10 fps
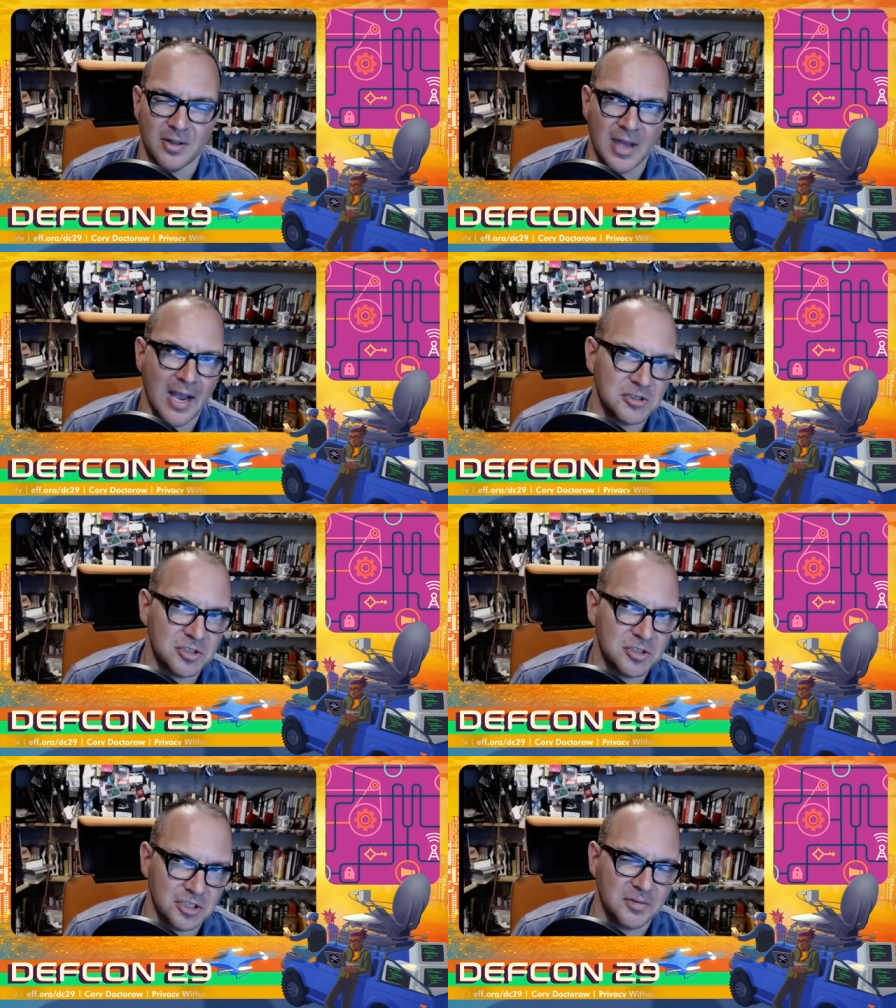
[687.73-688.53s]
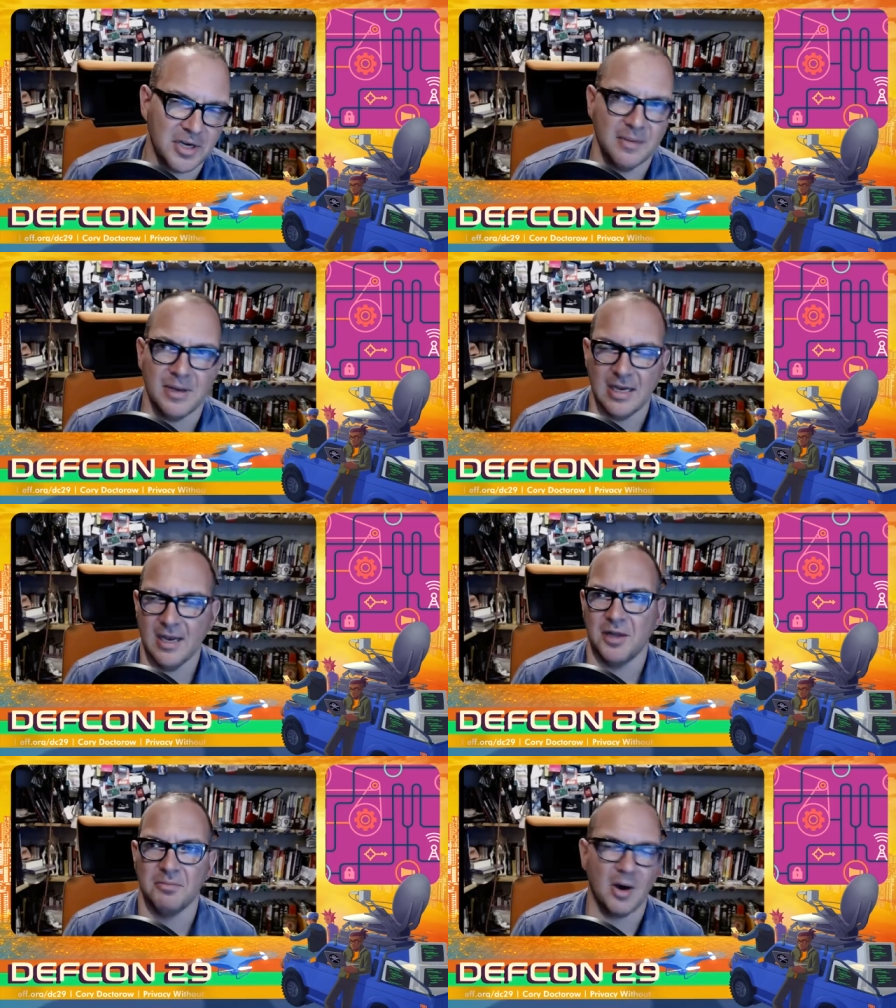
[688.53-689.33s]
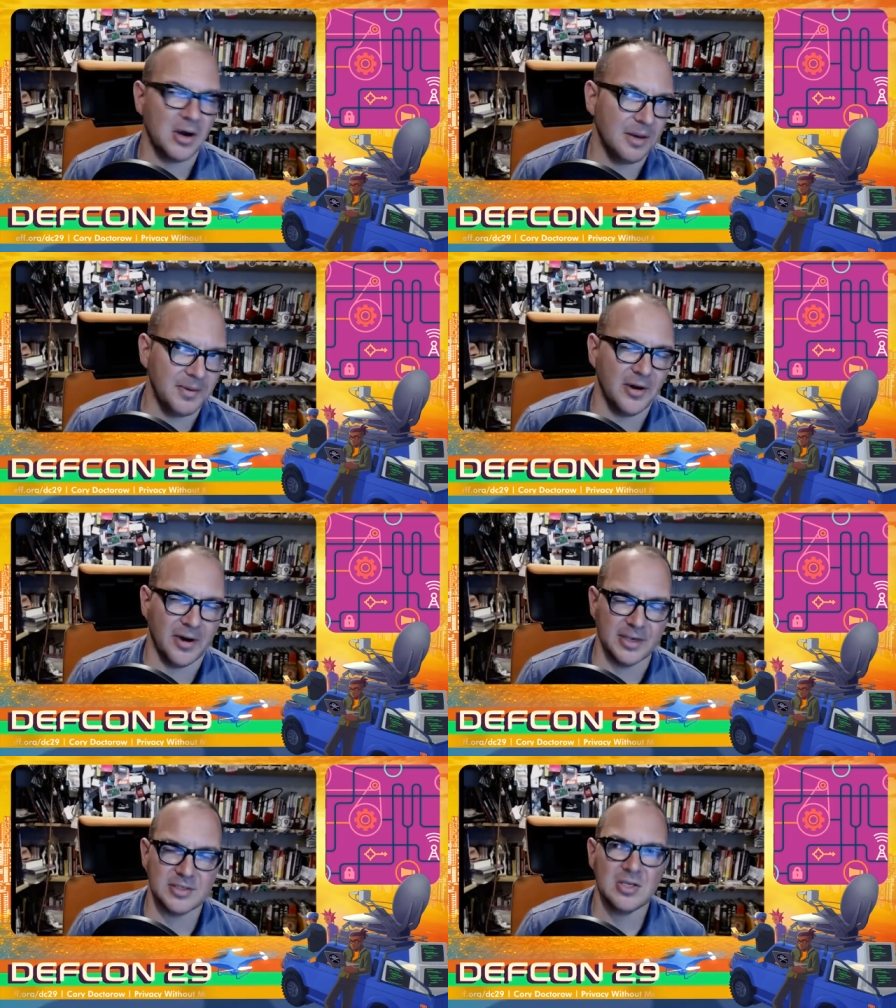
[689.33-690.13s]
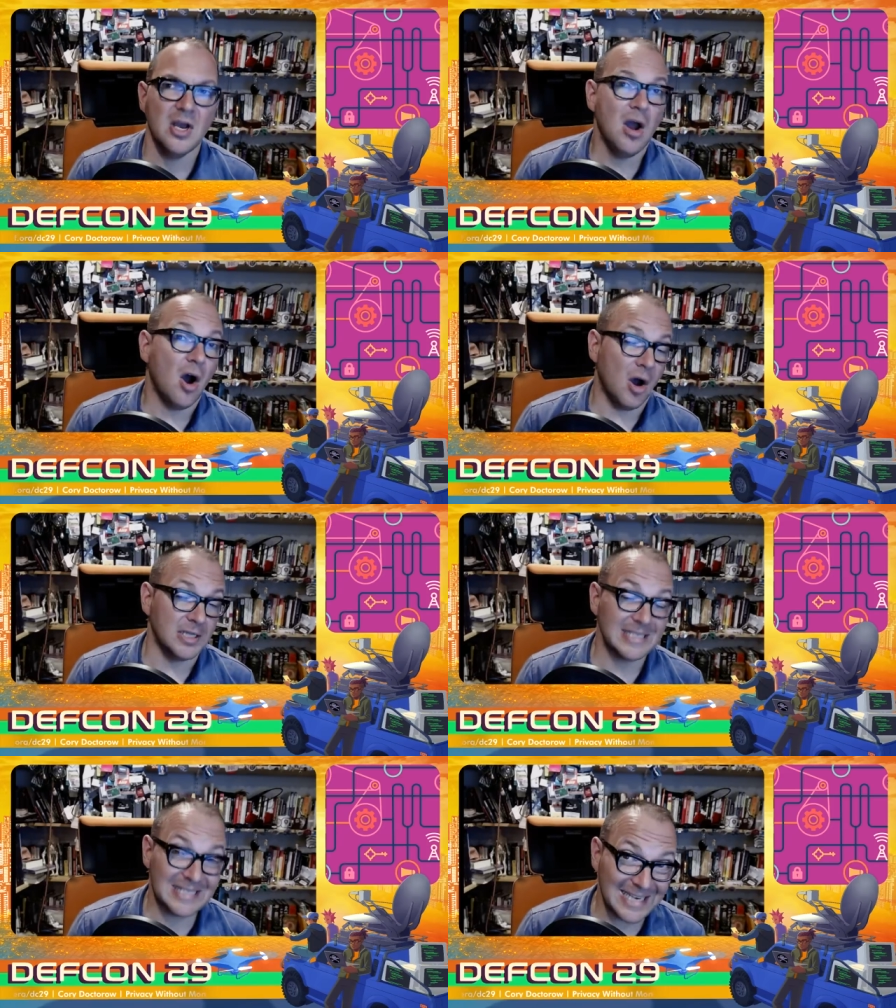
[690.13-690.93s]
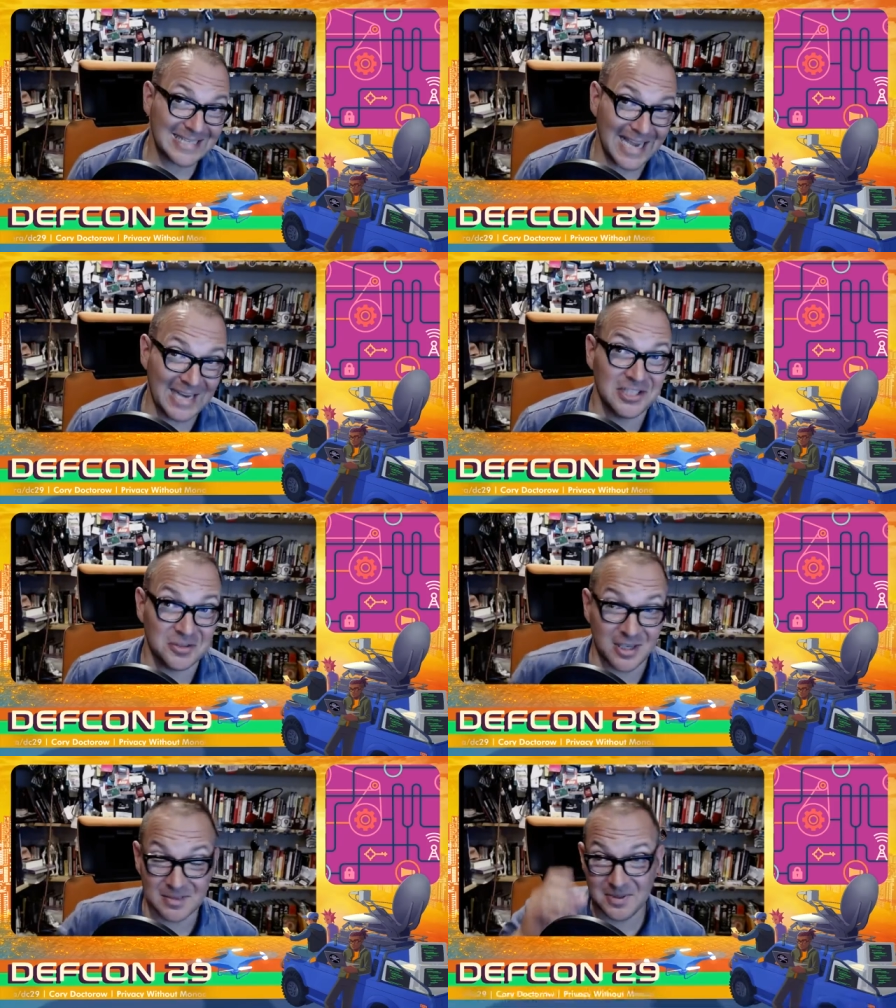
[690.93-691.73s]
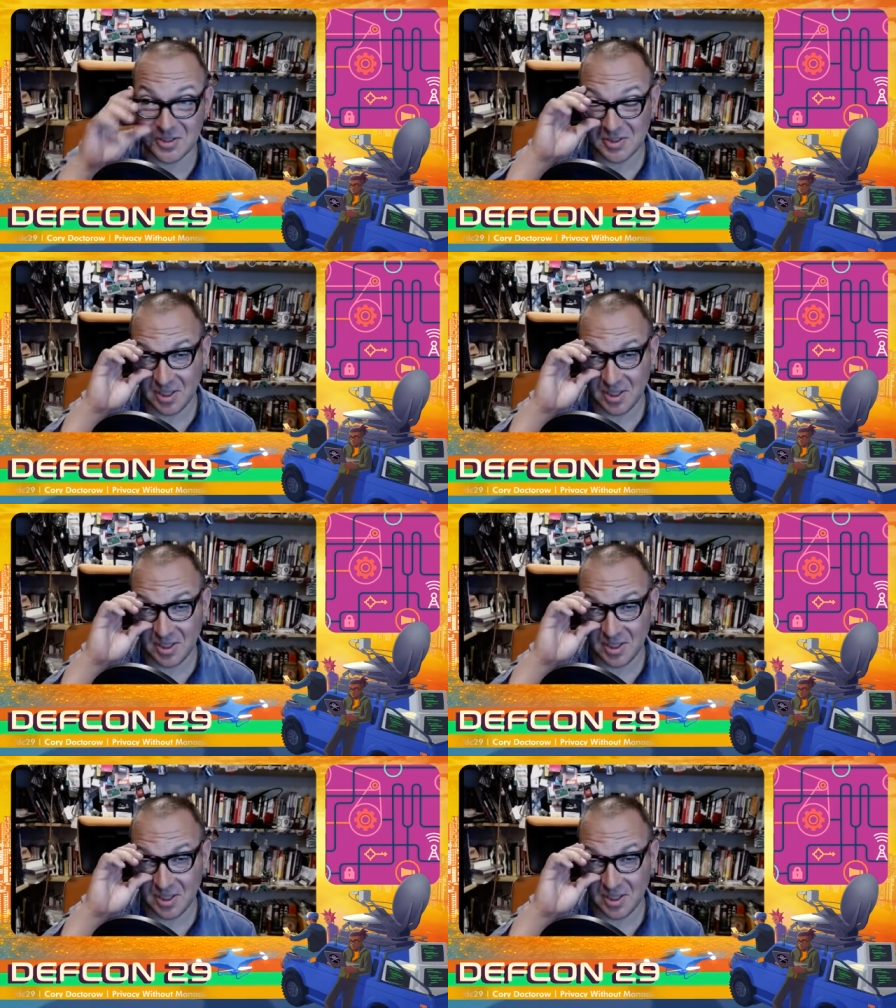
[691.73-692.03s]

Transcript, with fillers: the House Judiciary Committee held markup hearings on 6 antitrust bills,